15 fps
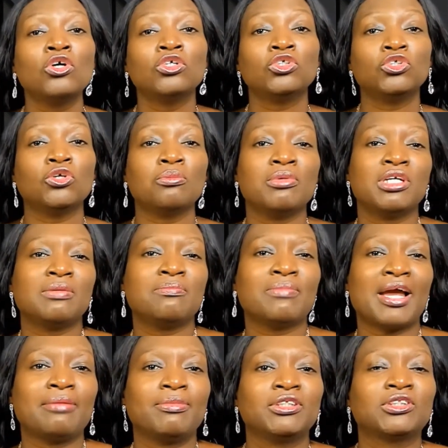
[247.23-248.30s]
it
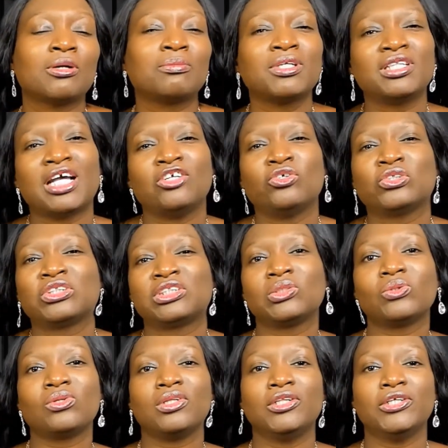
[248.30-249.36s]
might be something that you're
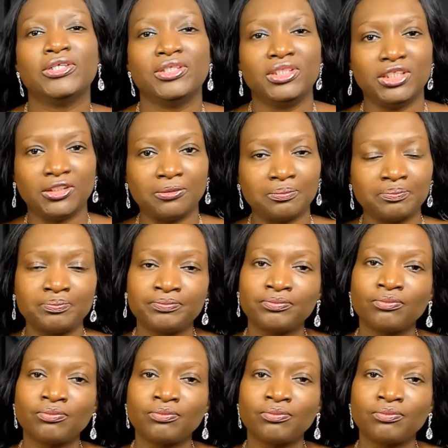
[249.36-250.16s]
still learning.